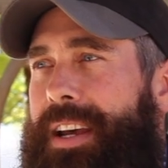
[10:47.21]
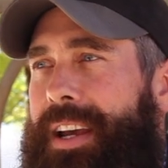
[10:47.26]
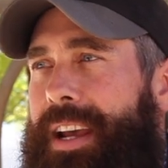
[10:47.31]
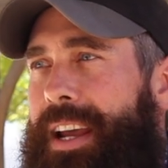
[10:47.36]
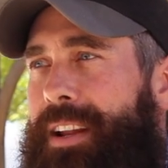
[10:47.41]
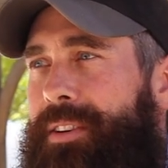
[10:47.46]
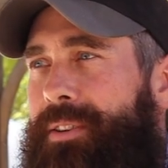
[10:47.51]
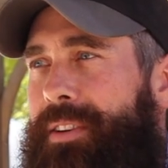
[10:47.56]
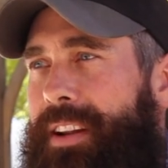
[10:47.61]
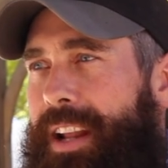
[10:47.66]

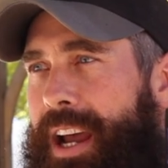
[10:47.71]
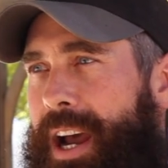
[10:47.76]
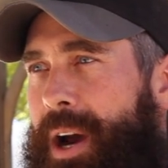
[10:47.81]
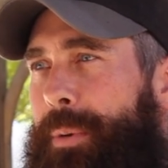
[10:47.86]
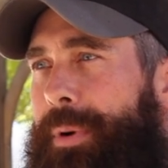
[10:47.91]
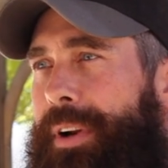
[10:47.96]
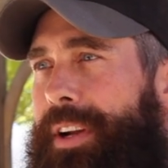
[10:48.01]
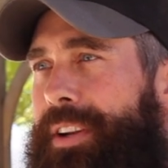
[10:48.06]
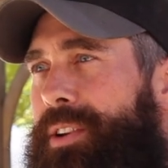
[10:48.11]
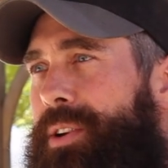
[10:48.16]
And now
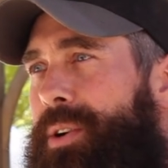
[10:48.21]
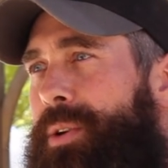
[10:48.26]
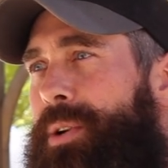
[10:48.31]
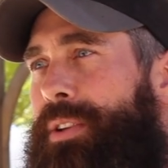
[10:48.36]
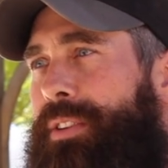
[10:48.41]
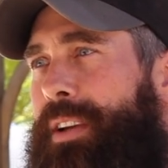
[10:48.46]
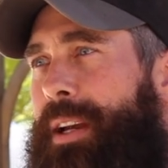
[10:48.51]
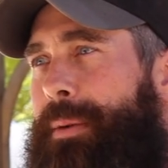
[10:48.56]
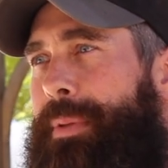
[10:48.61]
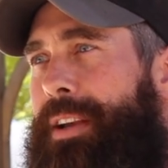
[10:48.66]
what I do
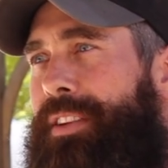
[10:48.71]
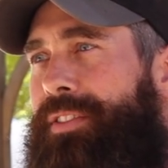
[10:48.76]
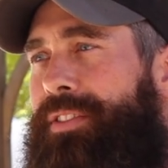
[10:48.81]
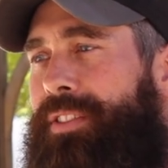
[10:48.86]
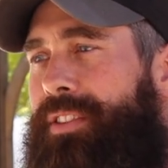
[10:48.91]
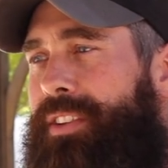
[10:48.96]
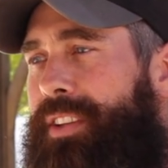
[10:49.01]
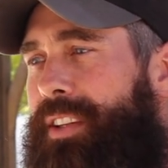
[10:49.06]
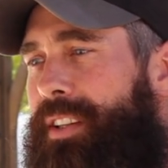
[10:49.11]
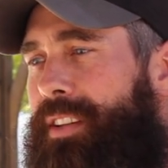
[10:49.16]
is I
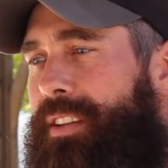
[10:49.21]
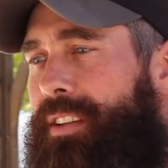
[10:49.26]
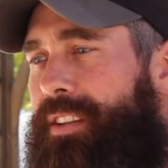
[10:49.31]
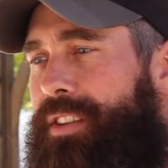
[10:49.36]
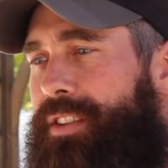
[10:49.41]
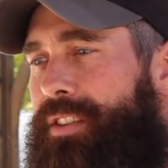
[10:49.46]
basically